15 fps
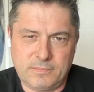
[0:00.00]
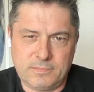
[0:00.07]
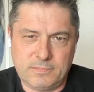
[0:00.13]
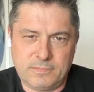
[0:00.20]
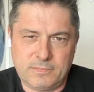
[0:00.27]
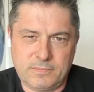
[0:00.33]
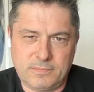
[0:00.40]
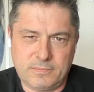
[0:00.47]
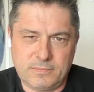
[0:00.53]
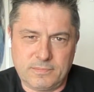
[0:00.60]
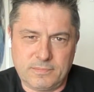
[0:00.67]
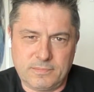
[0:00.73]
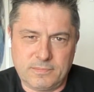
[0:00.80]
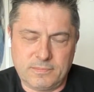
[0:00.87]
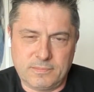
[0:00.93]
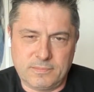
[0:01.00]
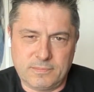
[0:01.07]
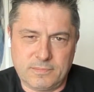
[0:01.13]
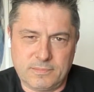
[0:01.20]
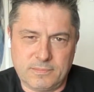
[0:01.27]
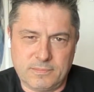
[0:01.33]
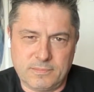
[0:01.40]

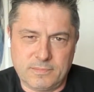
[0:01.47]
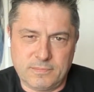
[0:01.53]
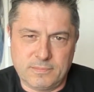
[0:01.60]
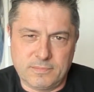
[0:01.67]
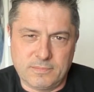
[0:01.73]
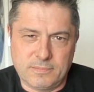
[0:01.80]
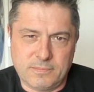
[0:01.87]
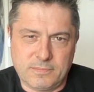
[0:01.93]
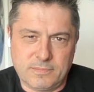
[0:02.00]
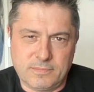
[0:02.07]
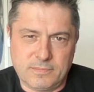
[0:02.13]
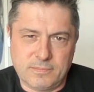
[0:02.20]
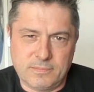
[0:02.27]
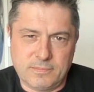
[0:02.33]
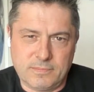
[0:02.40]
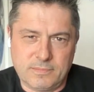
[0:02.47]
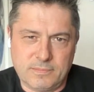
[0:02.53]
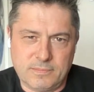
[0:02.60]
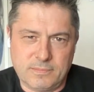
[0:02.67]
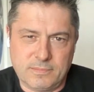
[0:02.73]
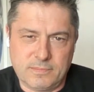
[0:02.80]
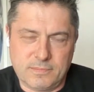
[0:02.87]

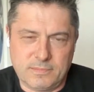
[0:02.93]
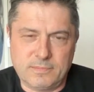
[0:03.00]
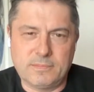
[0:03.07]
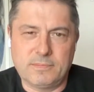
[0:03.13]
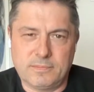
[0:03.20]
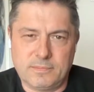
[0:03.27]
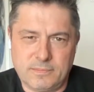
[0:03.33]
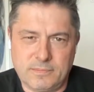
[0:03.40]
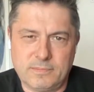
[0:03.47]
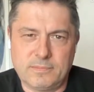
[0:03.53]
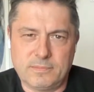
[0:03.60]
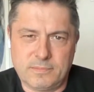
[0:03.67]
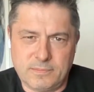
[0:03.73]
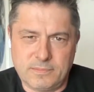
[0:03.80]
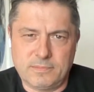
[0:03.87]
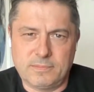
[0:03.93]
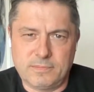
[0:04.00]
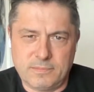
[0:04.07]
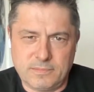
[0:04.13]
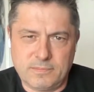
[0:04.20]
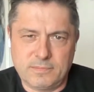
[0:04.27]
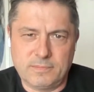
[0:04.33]

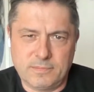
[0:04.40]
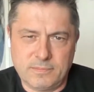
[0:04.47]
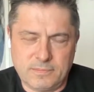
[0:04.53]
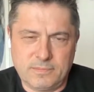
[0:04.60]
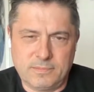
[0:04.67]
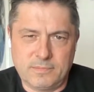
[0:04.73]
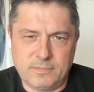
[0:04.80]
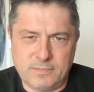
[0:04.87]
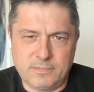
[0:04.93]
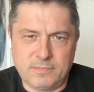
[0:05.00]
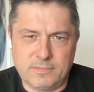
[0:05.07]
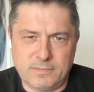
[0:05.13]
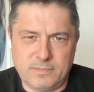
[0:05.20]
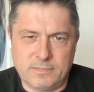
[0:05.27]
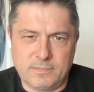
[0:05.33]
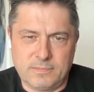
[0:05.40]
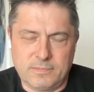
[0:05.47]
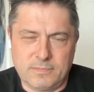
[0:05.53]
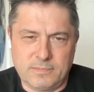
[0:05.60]
No words are spoken by the person on screen.